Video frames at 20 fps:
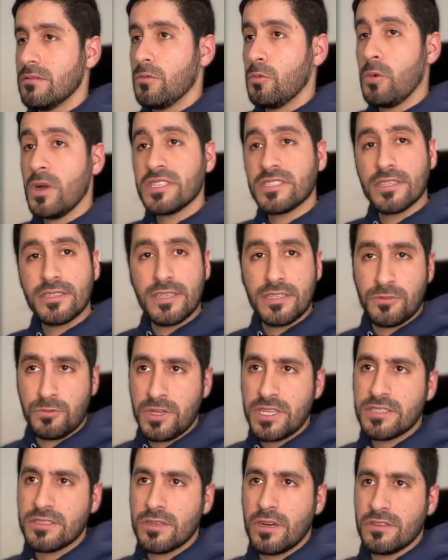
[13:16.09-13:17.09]
Once it is
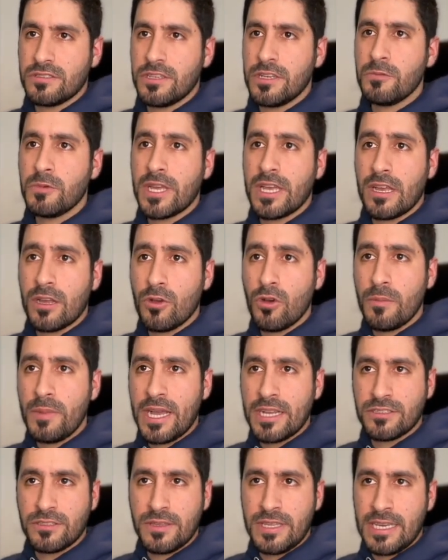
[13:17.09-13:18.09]
restarted, we can go
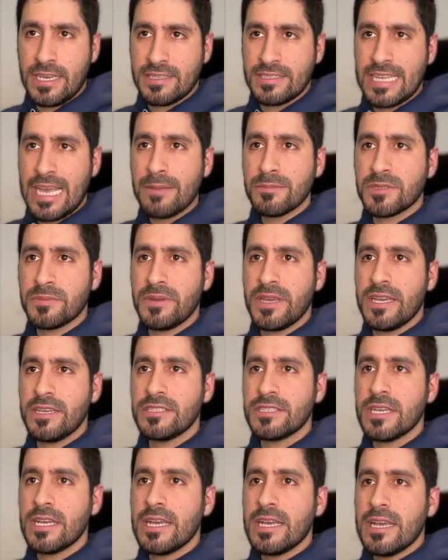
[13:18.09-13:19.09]
back to the exams page,